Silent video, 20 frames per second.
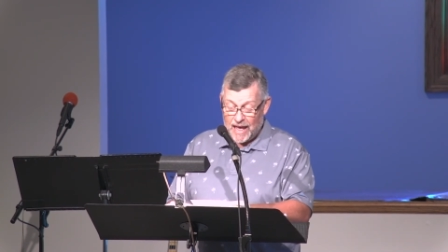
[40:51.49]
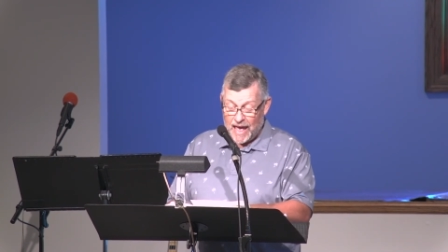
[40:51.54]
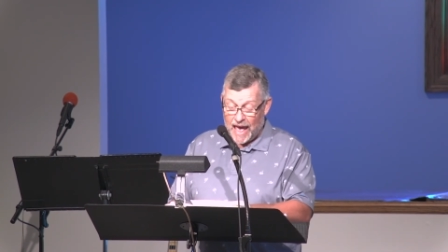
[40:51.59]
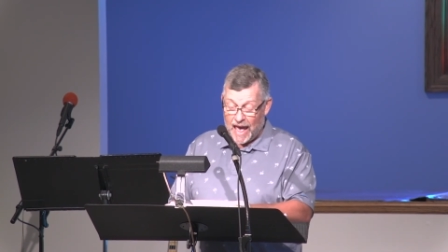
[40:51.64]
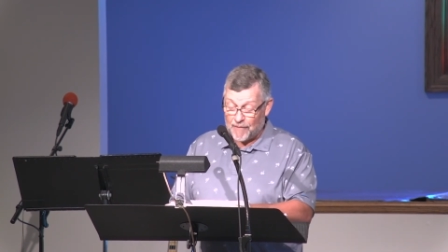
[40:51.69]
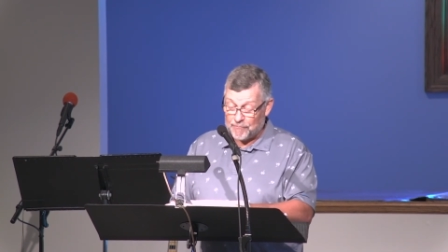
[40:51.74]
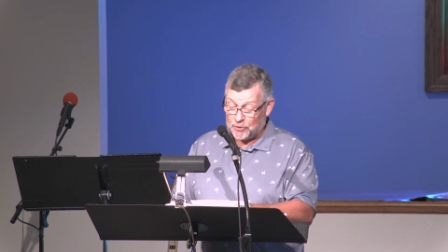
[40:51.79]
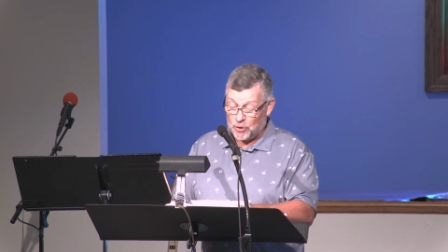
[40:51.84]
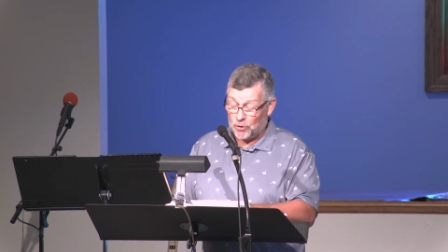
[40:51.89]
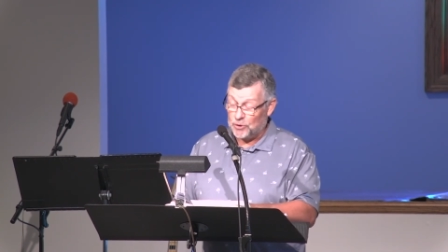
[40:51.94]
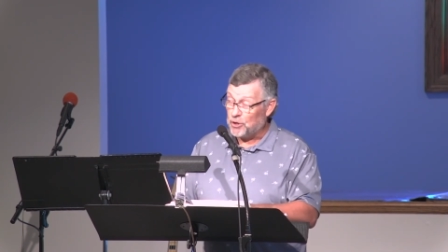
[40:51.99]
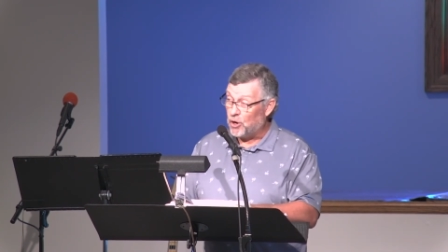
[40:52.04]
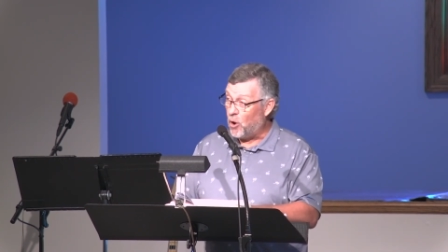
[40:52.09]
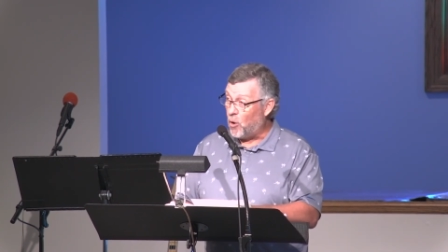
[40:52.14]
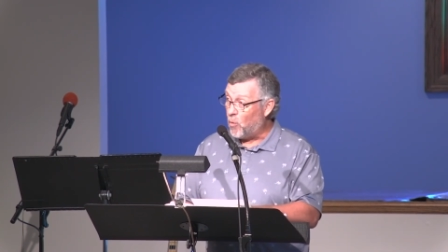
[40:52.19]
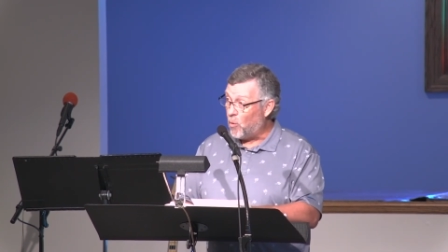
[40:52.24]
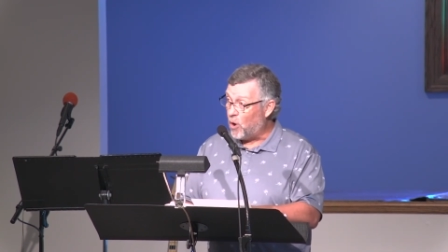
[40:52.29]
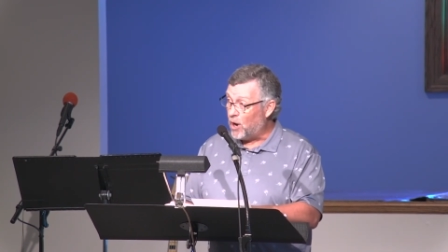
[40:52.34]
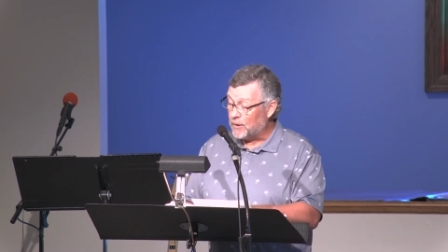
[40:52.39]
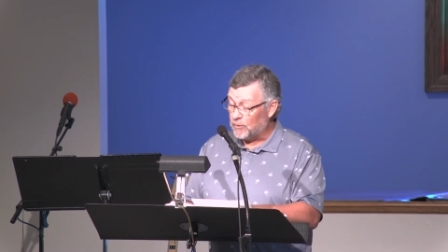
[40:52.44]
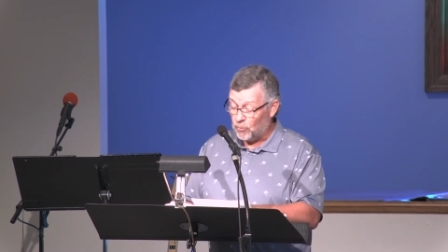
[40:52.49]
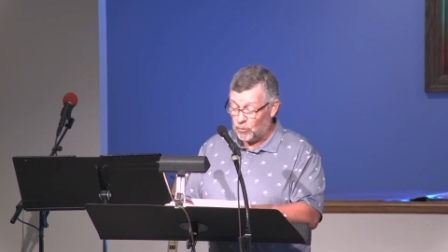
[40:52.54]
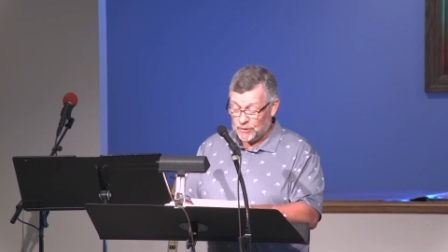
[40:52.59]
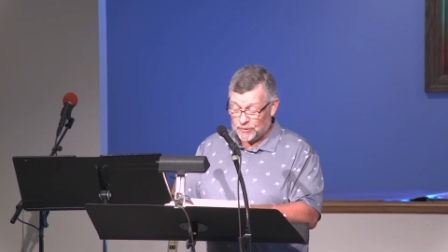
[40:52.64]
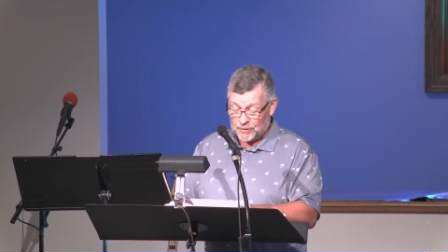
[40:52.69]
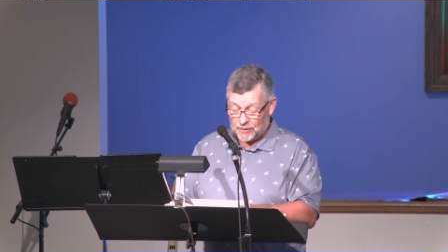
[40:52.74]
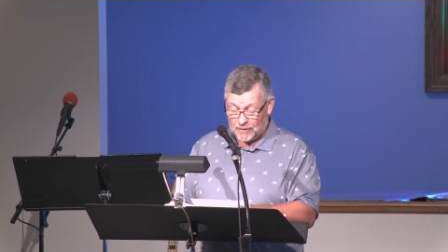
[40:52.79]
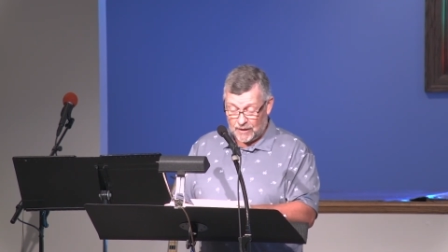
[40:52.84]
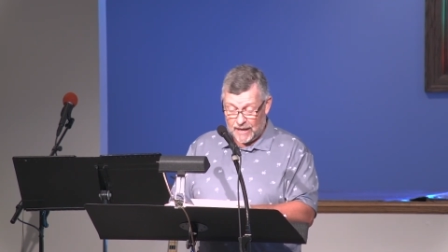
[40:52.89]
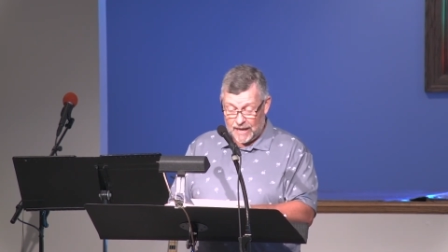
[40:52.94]
after no one
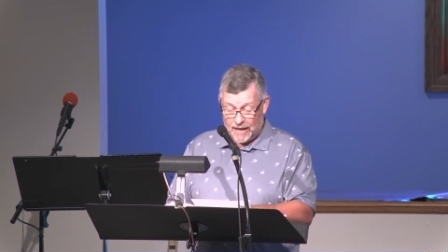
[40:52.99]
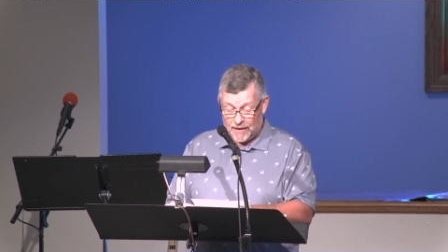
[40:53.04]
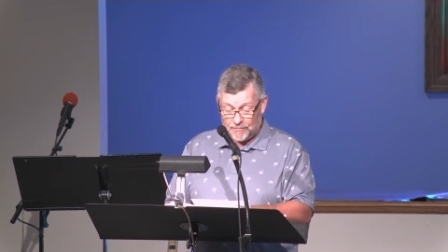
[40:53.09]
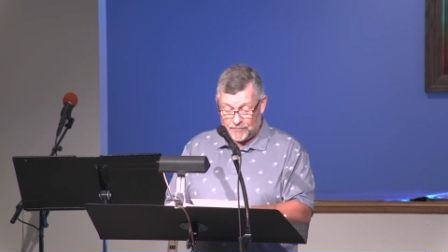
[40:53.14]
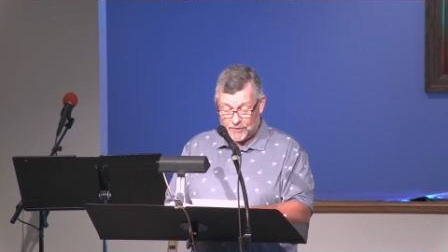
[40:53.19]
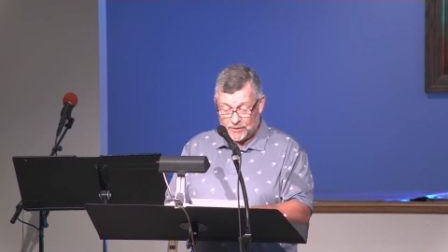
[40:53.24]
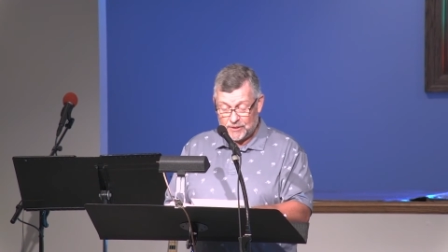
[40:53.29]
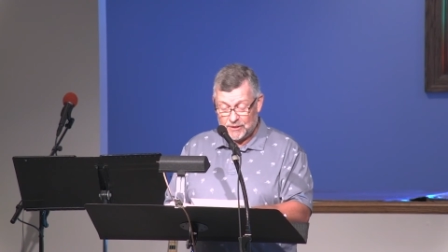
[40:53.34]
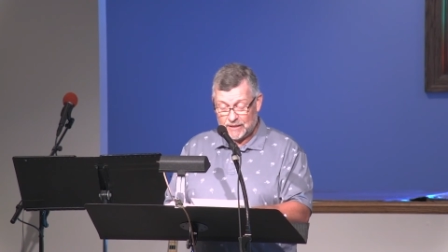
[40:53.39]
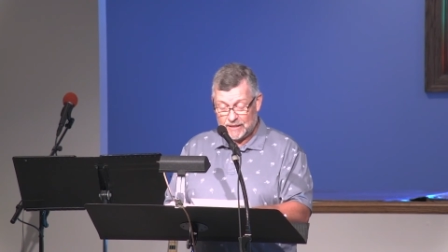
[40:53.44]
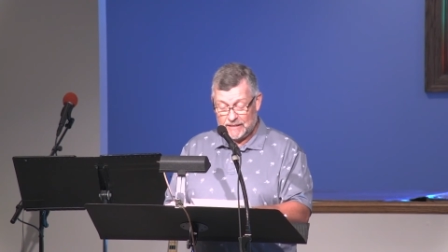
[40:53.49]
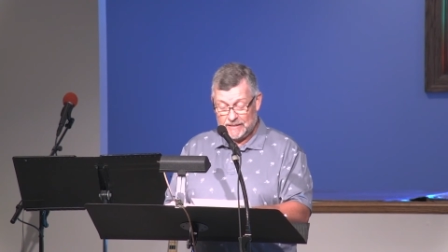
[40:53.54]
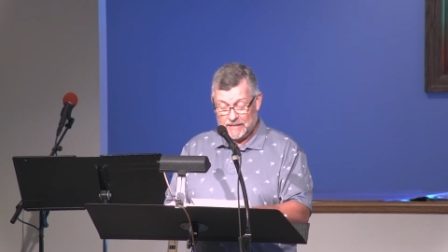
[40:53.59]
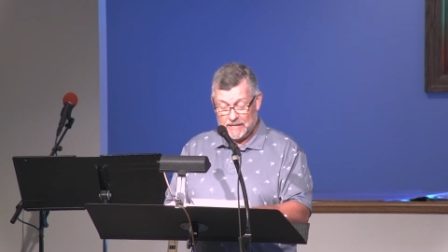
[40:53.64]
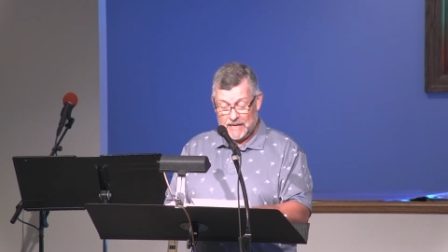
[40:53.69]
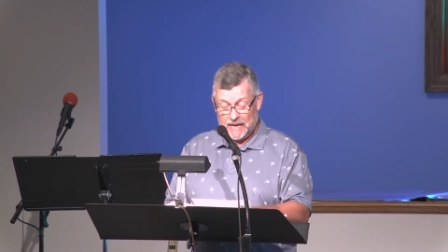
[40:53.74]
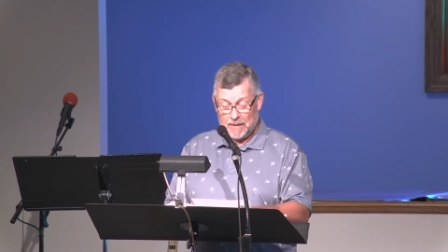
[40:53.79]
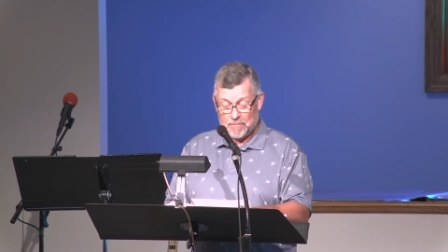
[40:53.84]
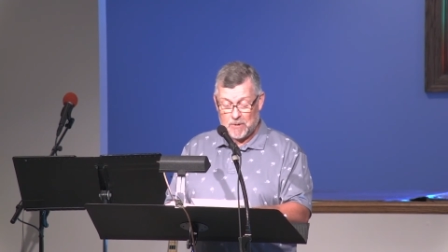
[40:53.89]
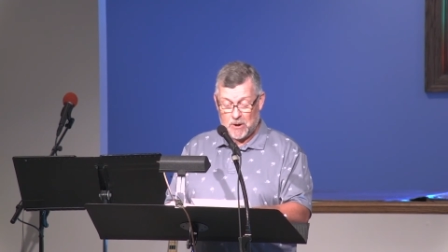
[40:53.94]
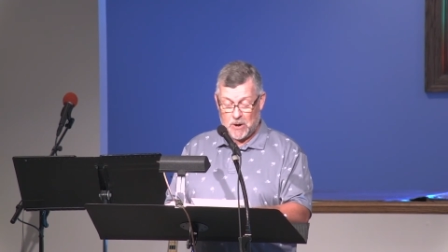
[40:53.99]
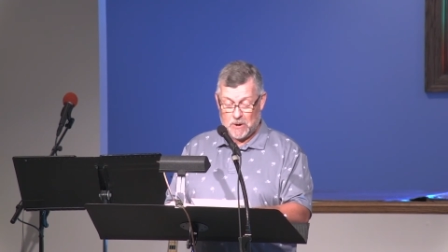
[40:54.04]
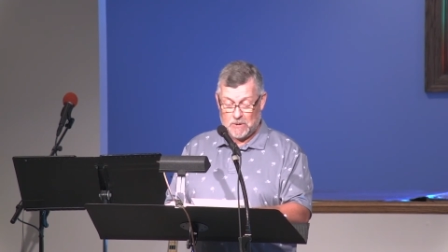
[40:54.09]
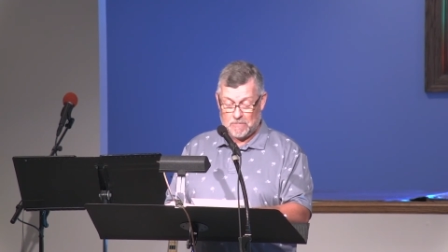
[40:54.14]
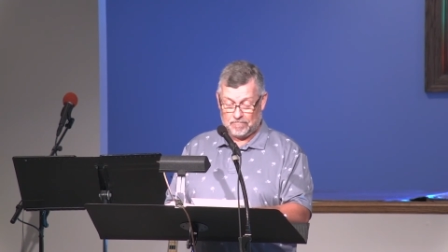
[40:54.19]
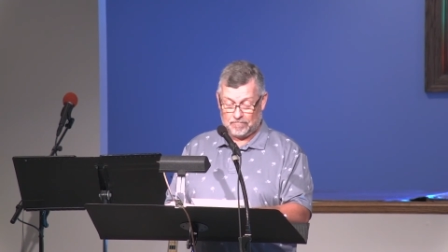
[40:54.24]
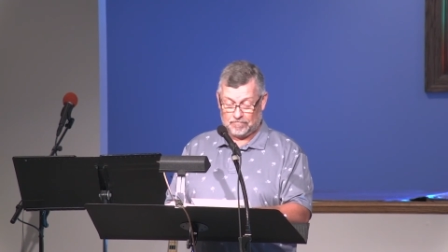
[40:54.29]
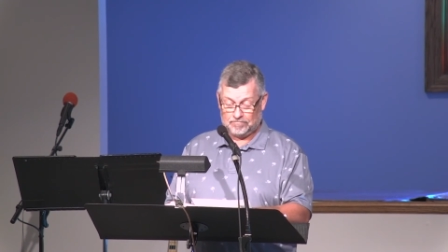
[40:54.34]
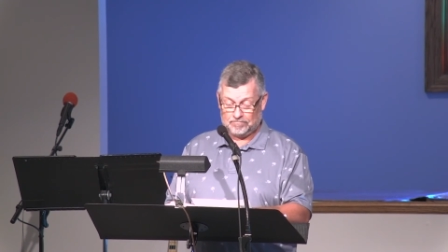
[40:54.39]
was left to condemn her.